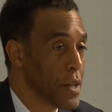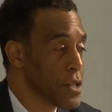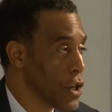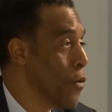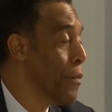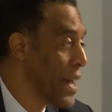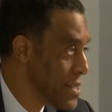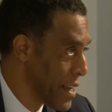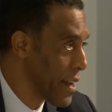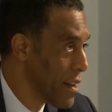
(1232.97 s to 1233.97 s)
so
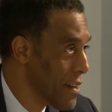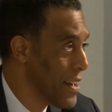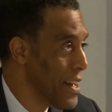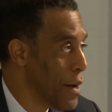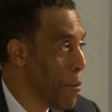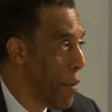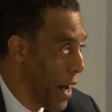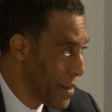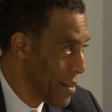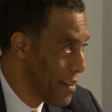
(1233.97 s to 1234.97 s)
basic,
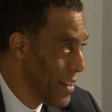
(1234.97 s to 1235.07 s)
but,